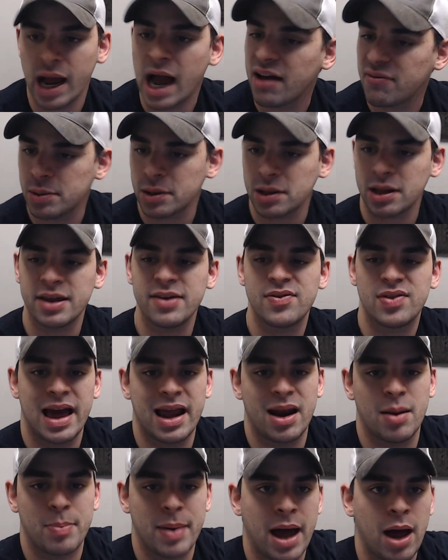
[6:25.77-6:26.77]
I believe
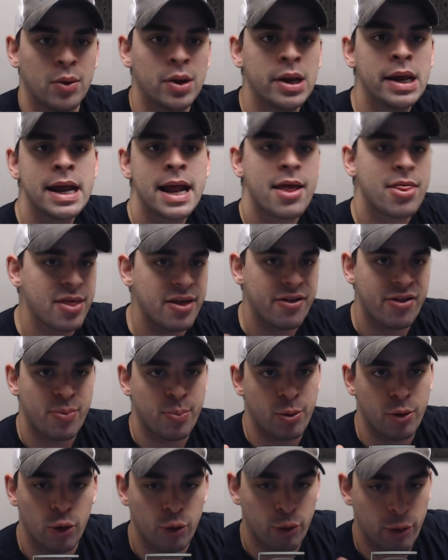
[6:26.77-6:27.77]
that about this
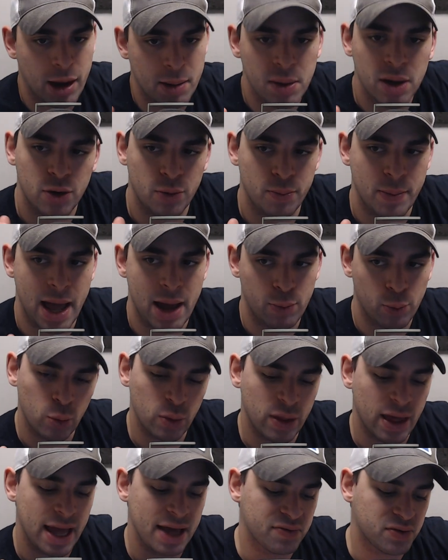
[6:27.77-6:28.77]
program under Matt Rule.
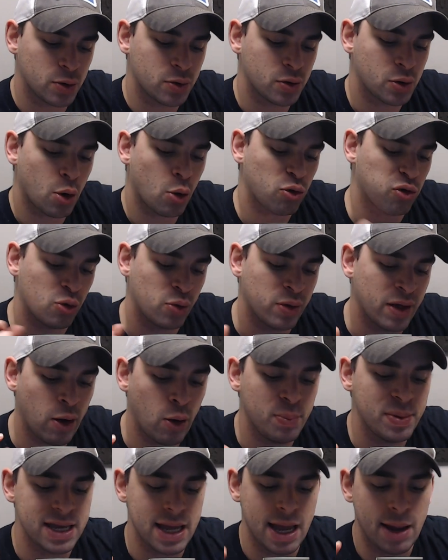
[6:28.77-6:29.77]
They have good culture.
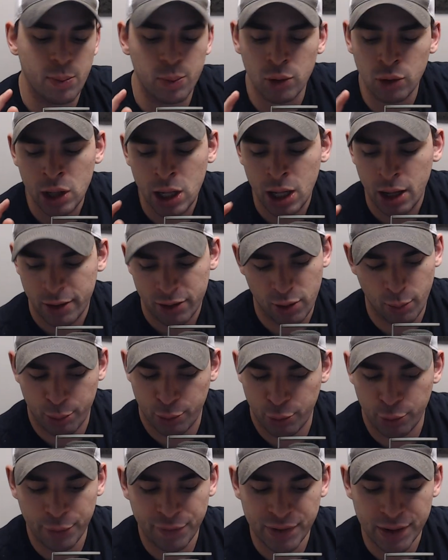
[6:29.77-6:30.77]
They'll be able to
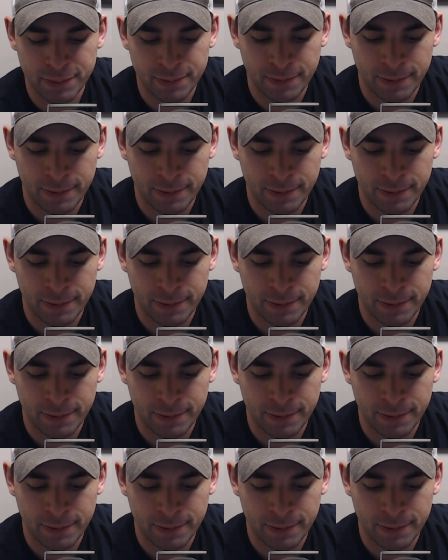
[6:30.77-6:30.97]
prove it.